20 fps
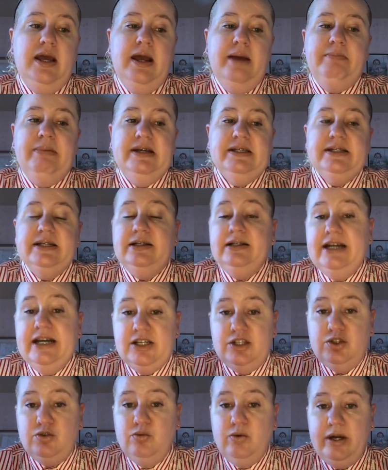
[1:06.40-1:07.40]
Basically has
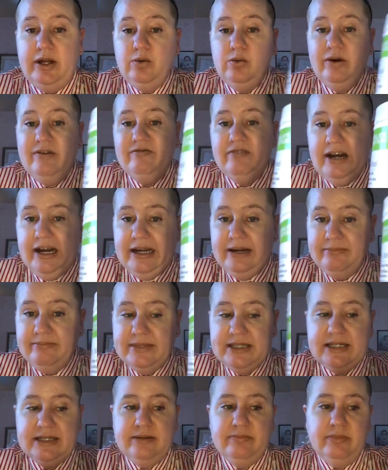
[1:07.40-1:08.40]
21
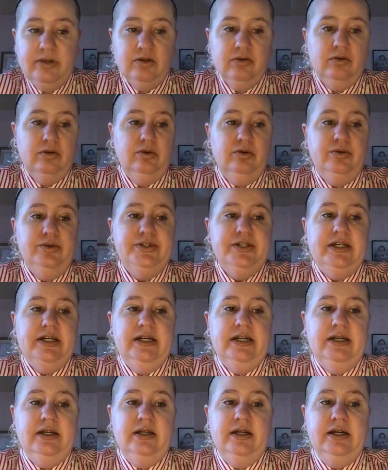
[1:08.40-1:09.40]
vitamins and minerals.
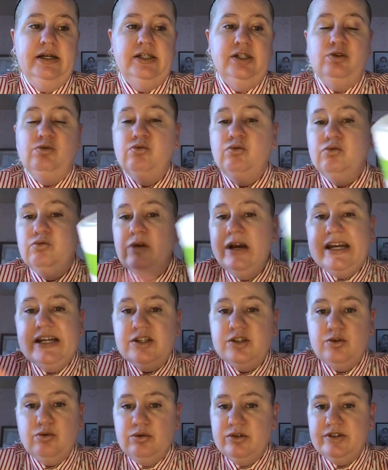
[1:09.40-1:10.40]
It is a great
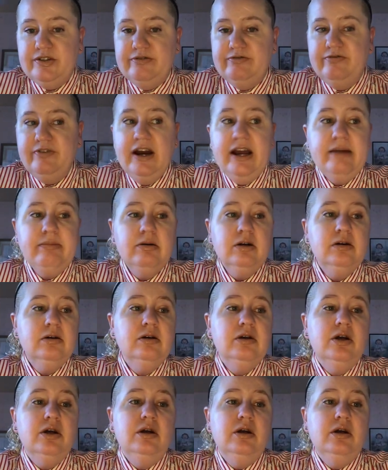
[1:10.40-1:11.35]
source of fiber.